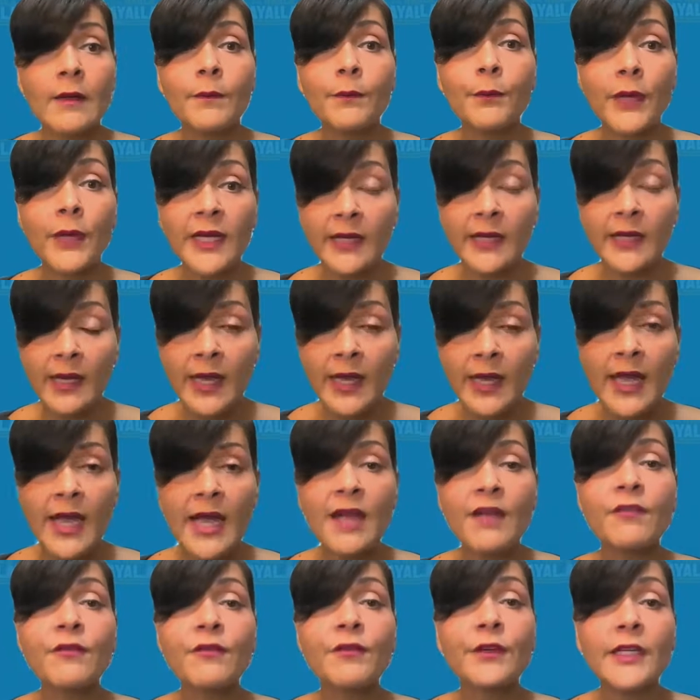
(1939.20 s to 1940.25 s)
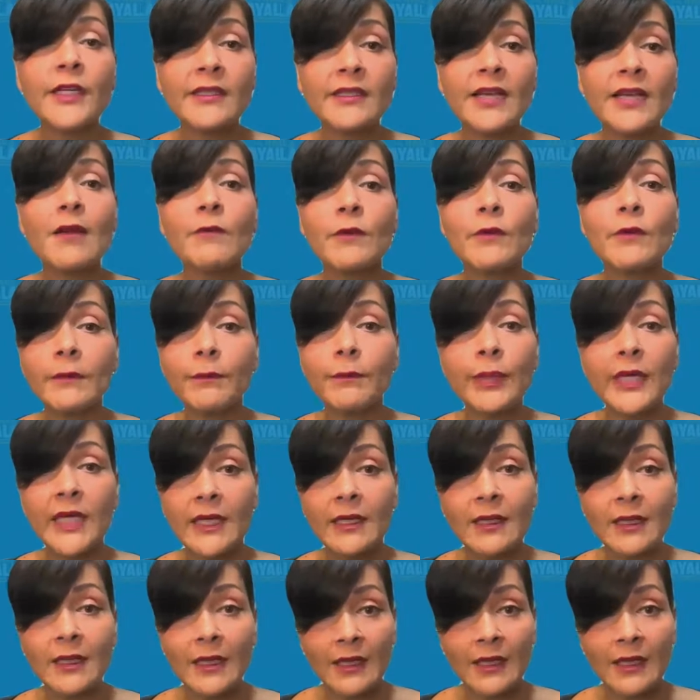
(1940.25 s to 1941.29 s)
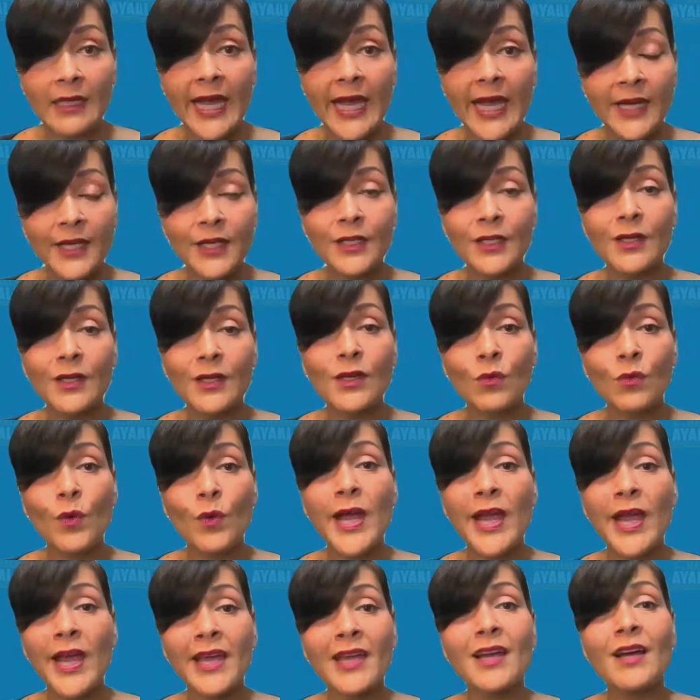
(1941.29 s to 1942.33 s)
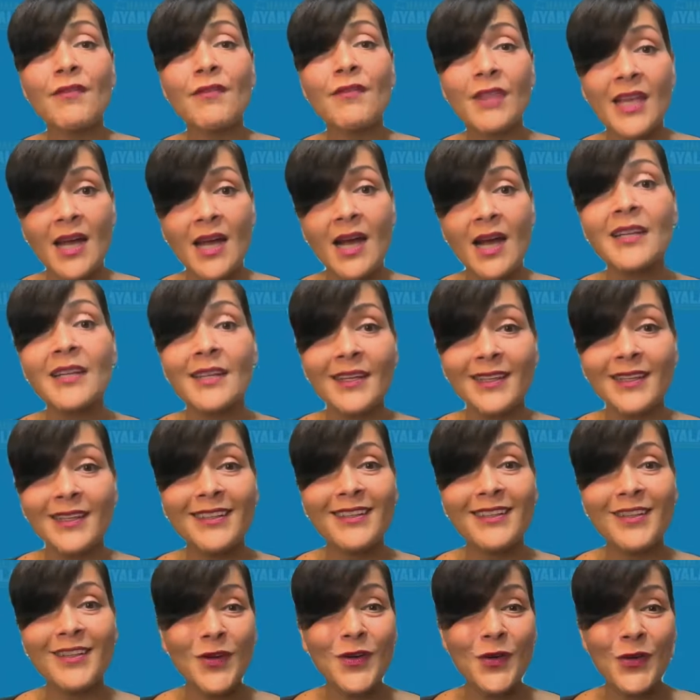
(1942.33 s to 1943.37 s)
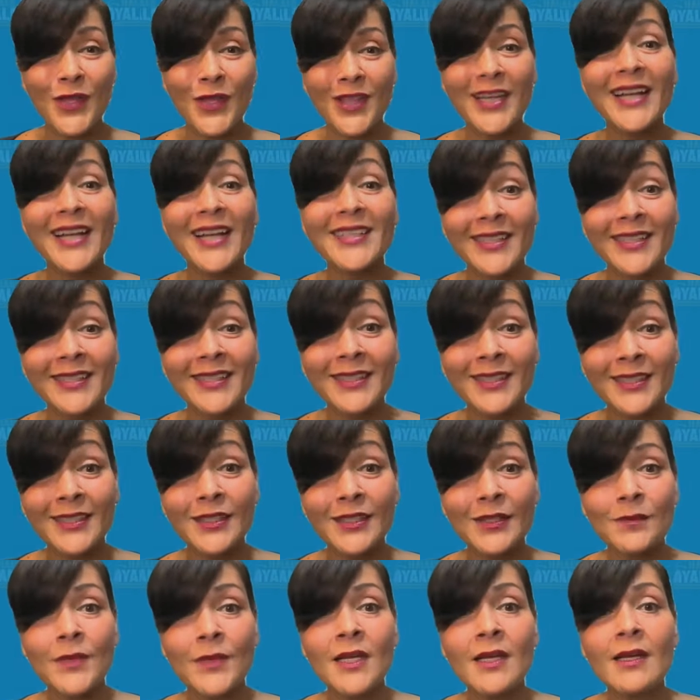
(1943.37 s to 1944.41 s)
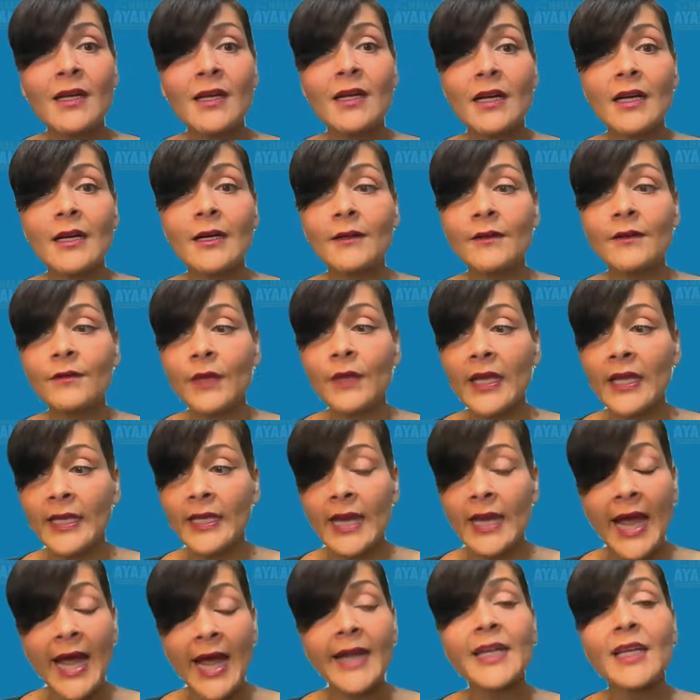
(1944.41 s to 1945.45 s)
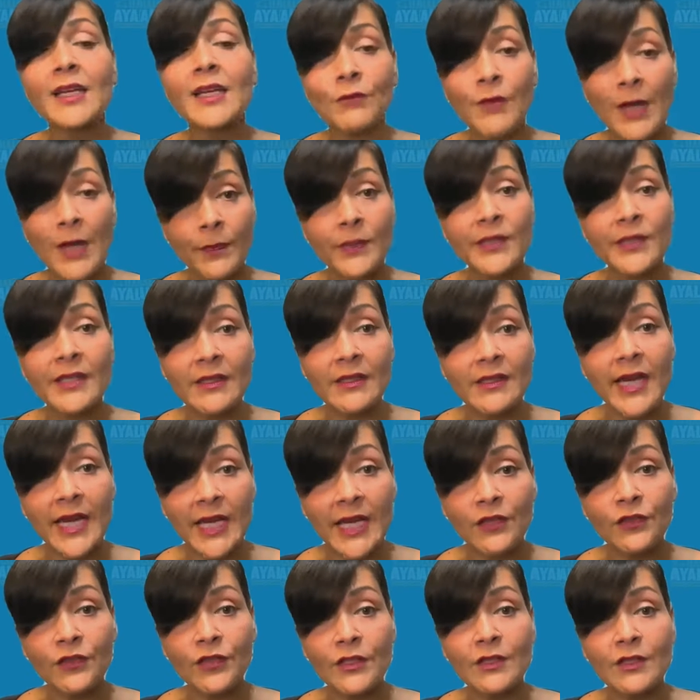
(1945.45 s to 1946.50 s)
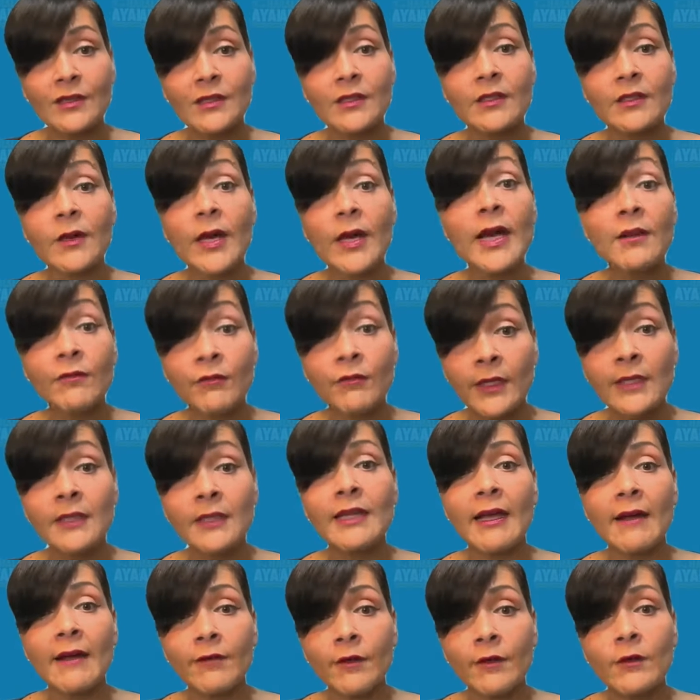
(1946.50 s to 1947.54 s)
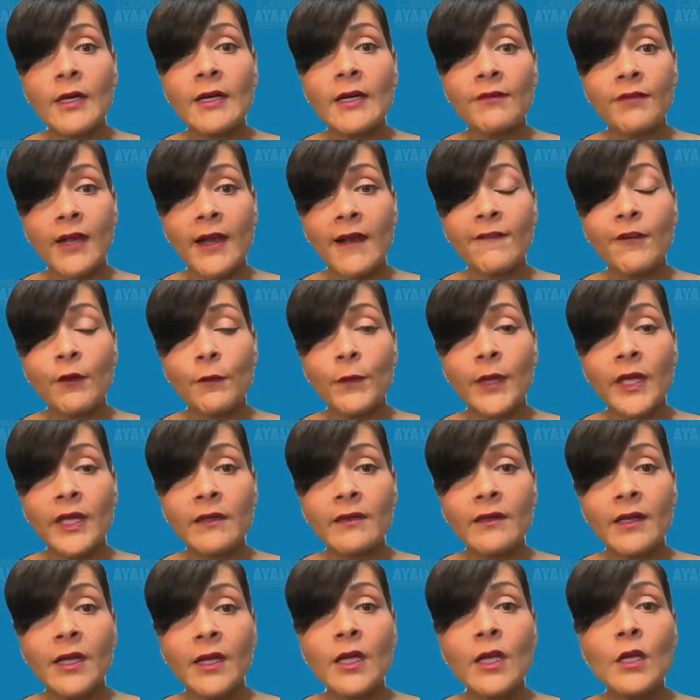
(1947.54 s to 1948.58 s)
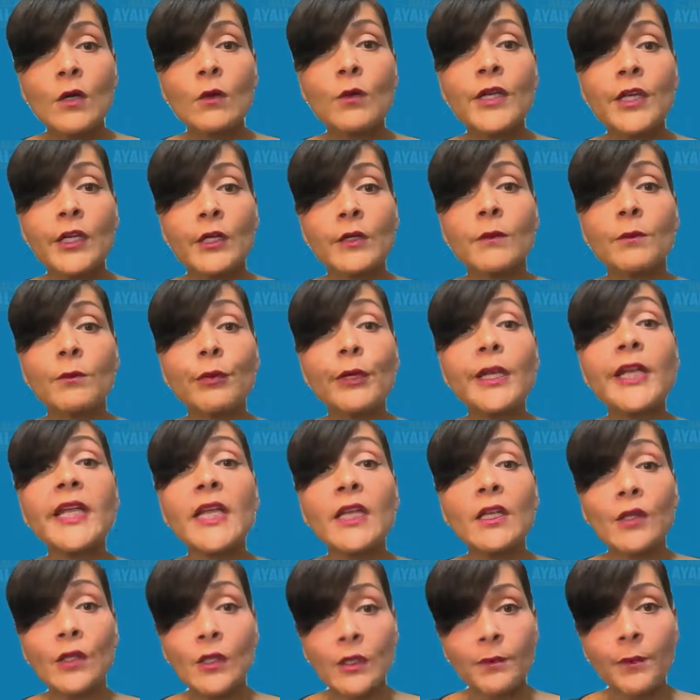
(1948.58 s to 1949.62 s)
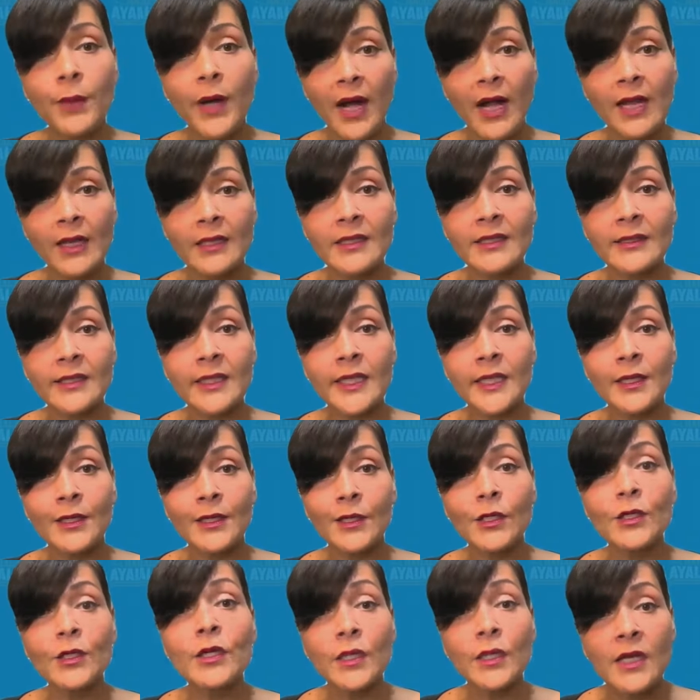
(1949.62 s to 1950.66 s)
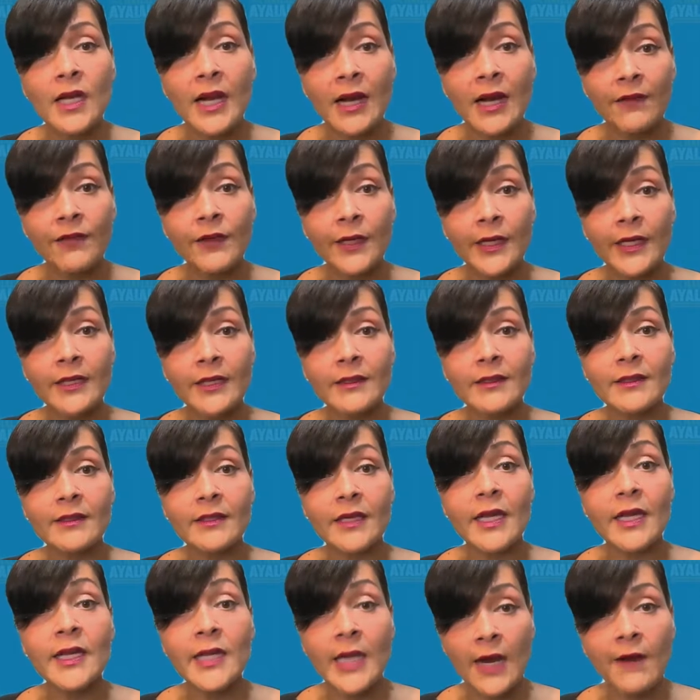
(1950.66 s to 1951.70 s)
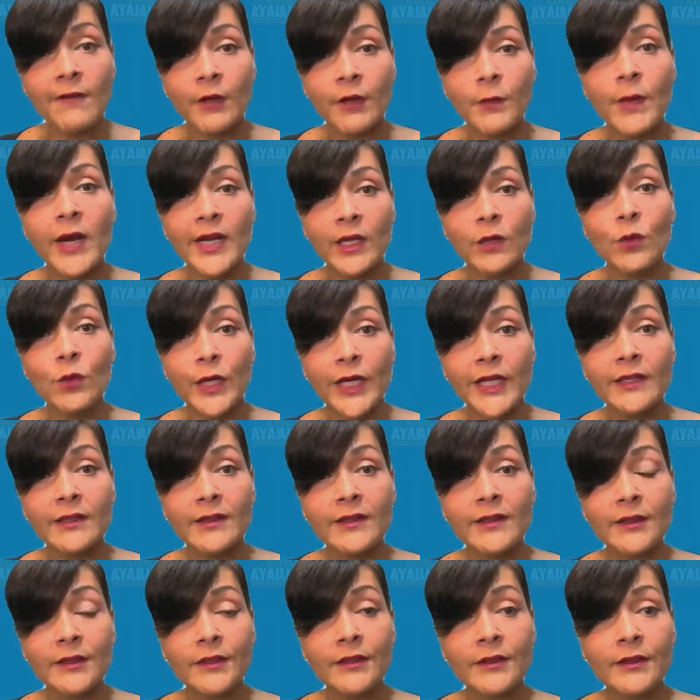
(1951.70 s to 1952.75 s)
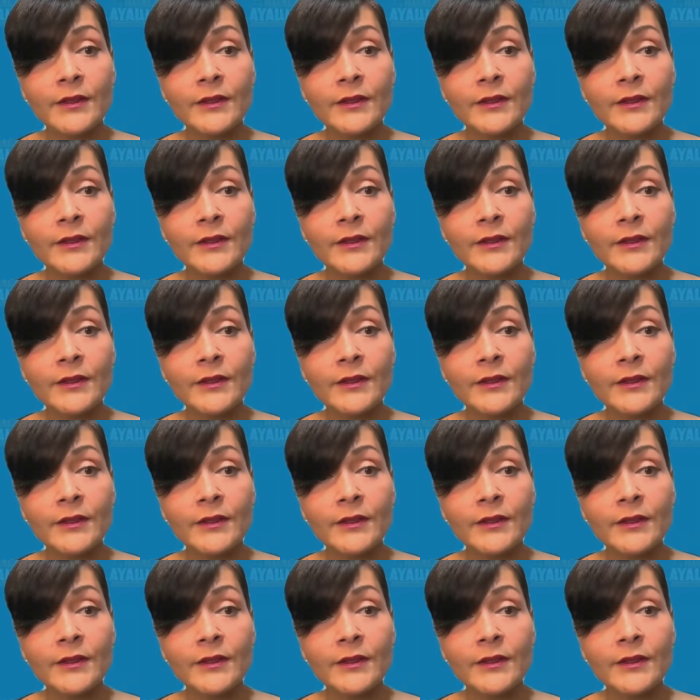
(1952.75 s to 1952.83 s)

But every time we peel a layer away of the onion or that system and adding representation to every level of government, we are bringing good policy, good governance, and everybody wins.